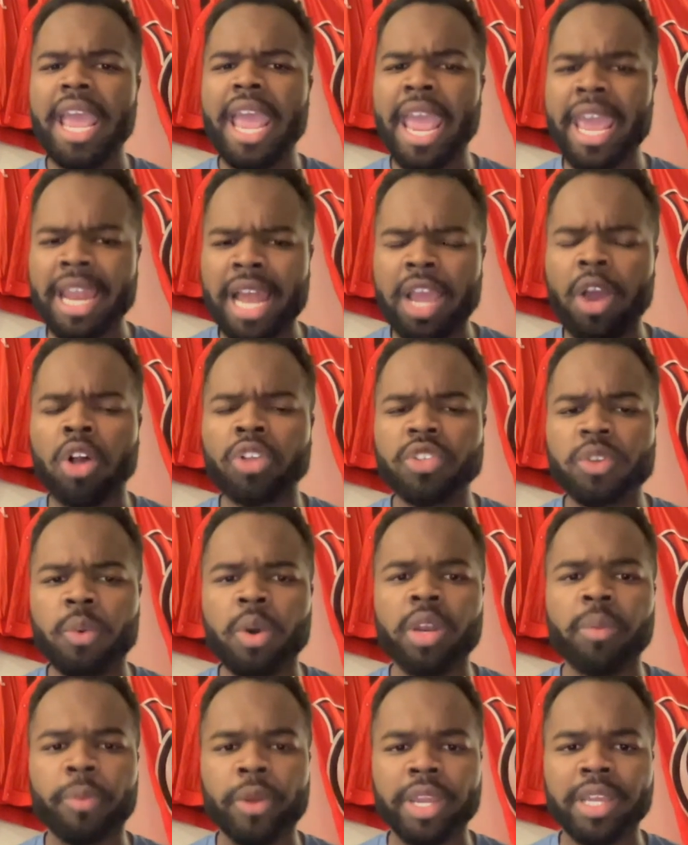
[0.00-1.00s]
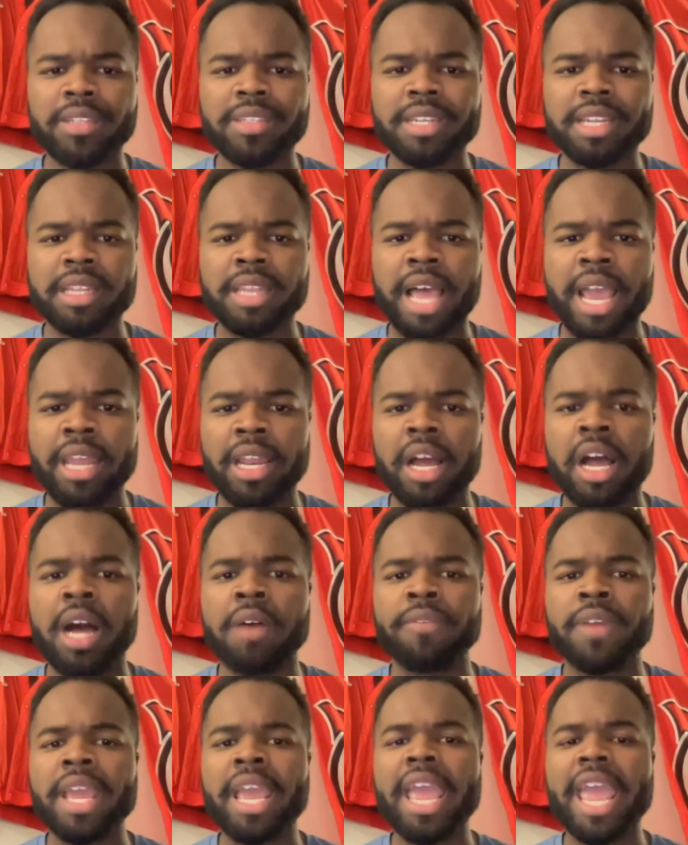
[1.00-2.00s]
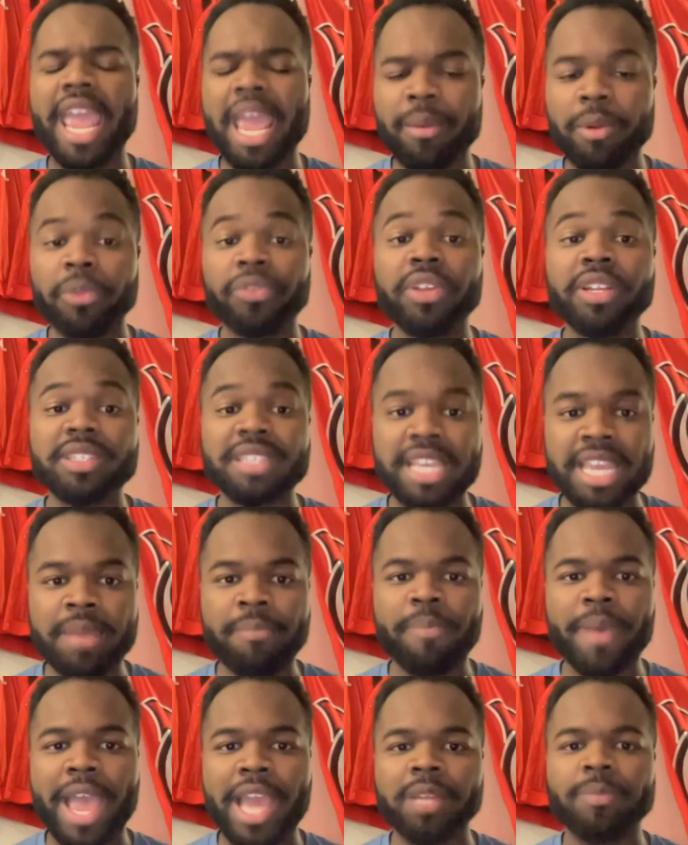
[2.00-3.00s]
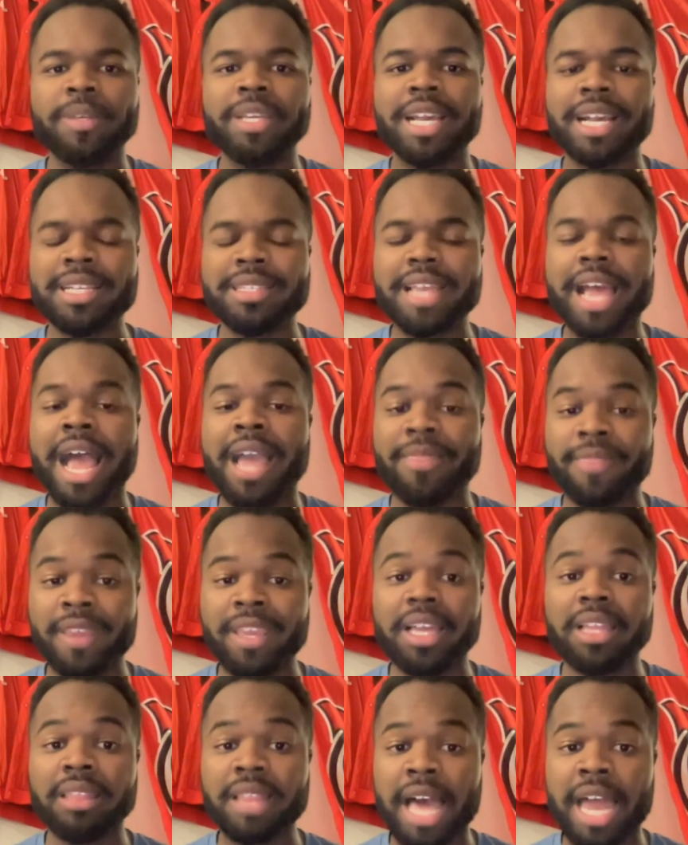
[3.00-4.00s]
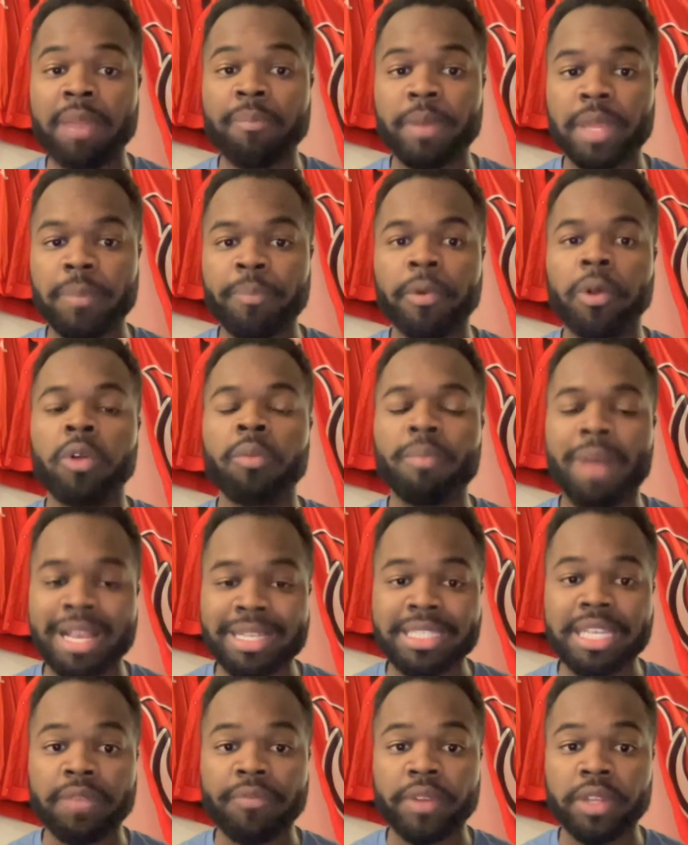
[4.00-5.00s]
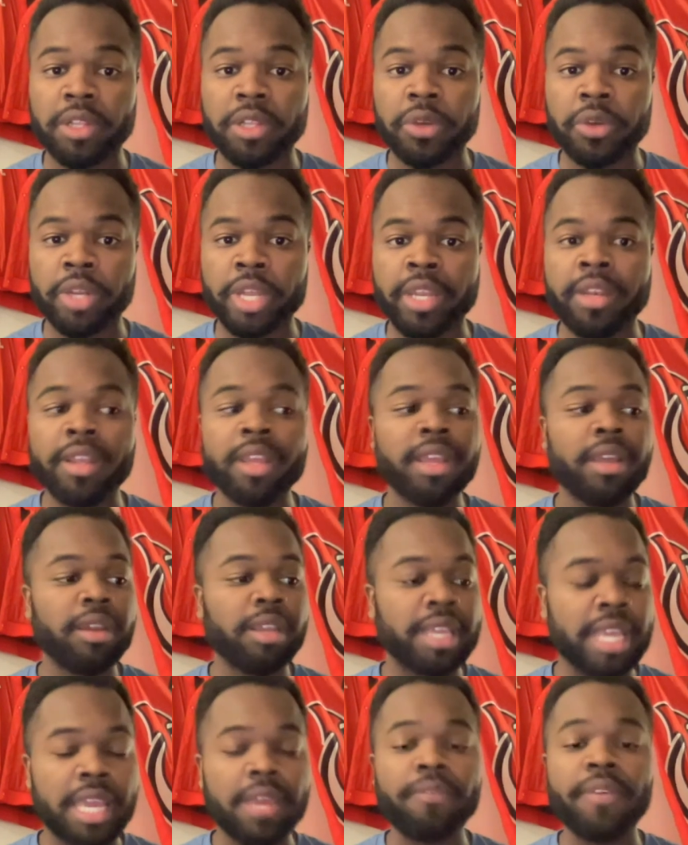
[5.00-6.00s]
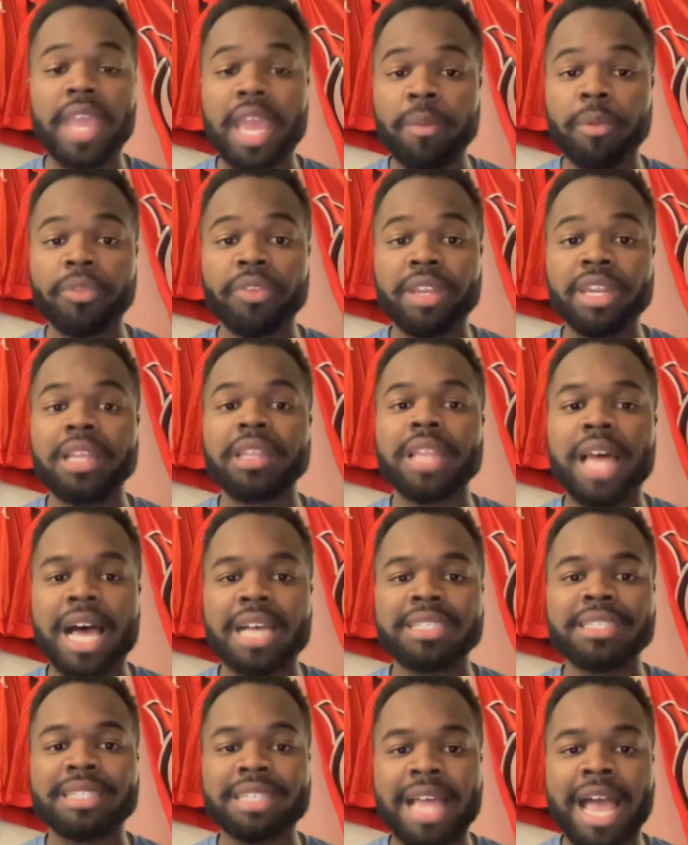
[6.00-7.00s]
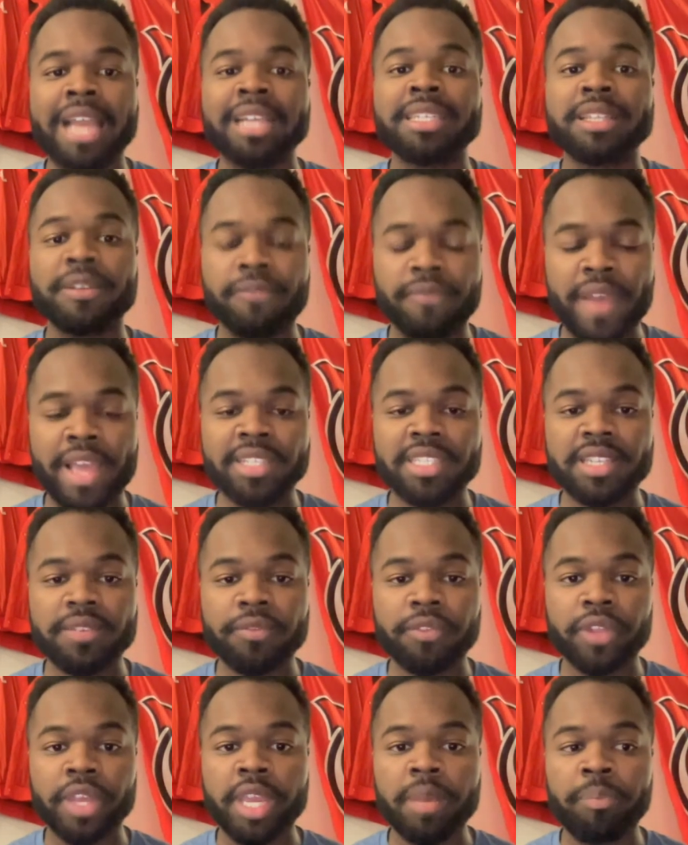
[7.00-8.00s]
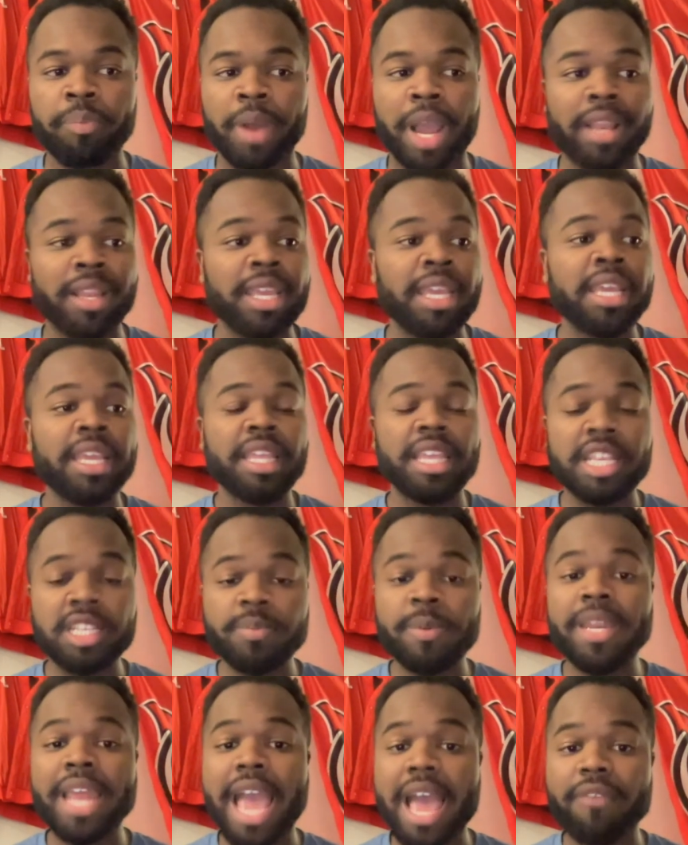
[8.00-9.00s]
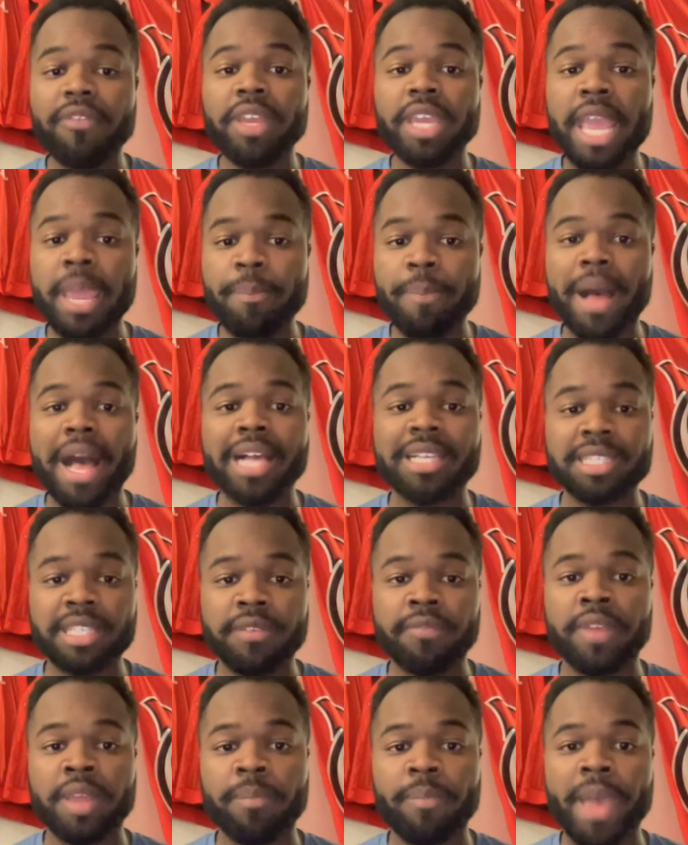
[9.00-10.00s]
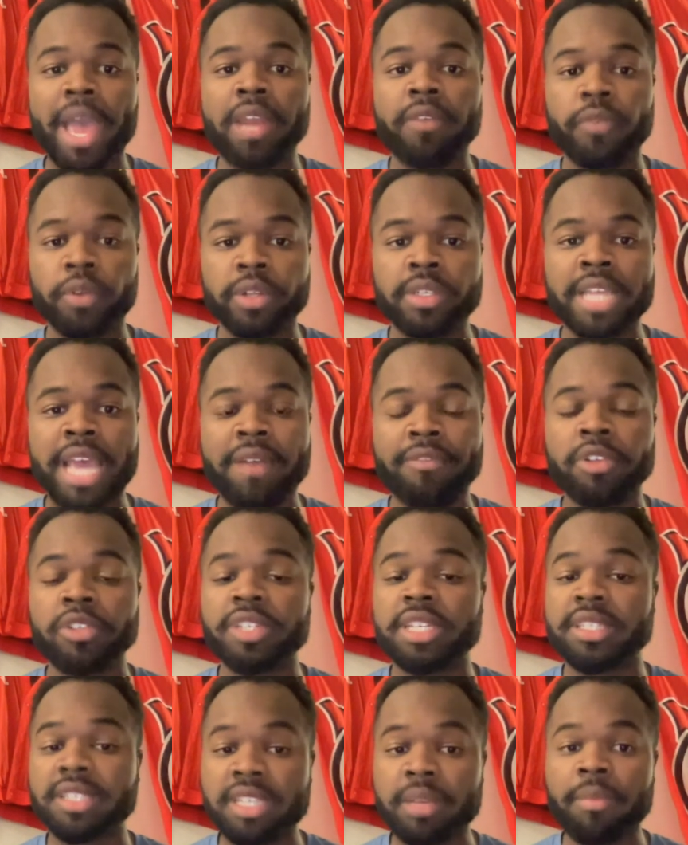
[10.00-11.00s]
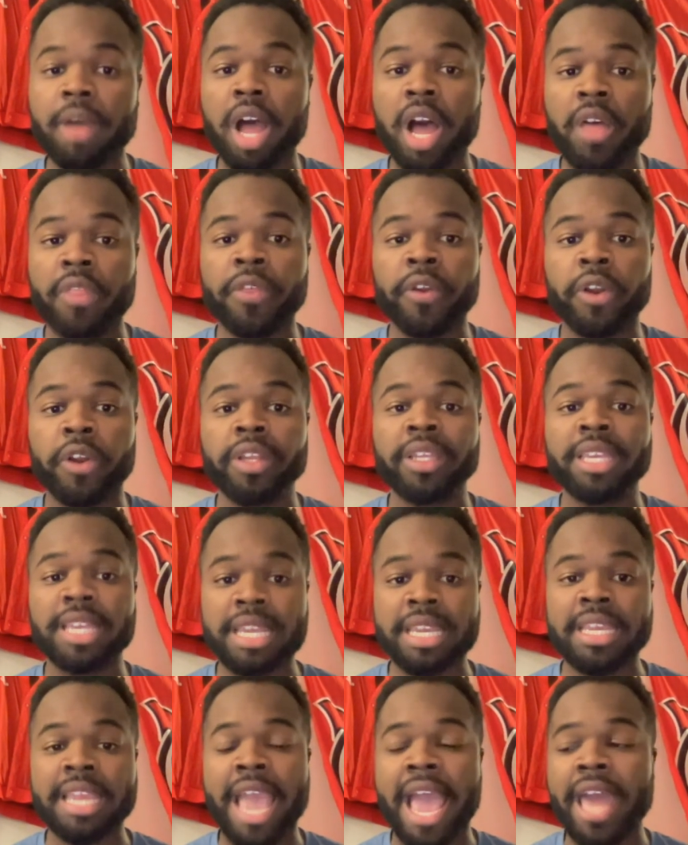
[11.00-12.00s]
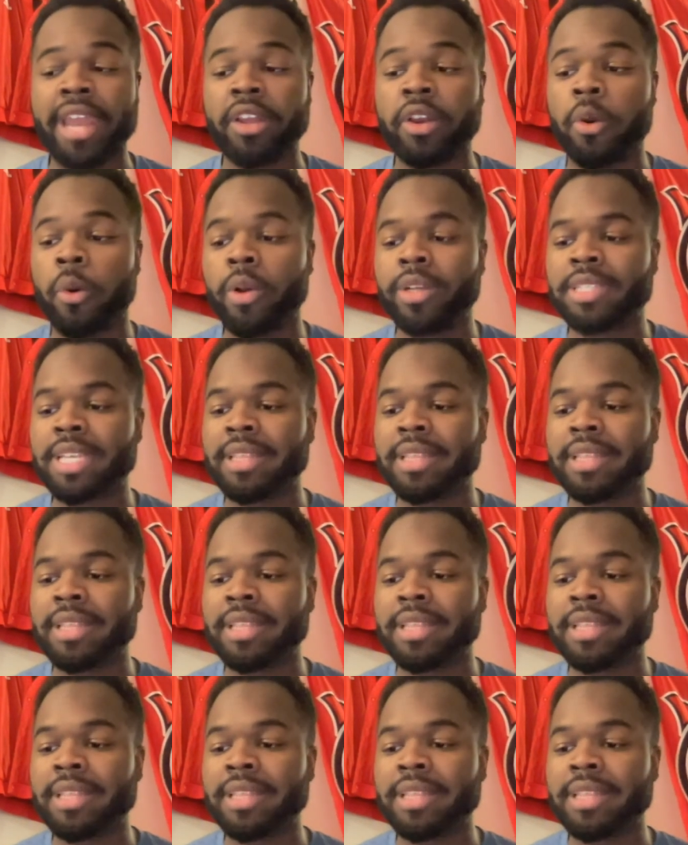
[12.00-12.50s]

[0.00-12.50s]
And I also want to bring into the light of Hamilton's impact because I think a lot of people, myself included, give Hamilton a lot of slack defensively, but he's been having a positive impact for Devils in some other key categories.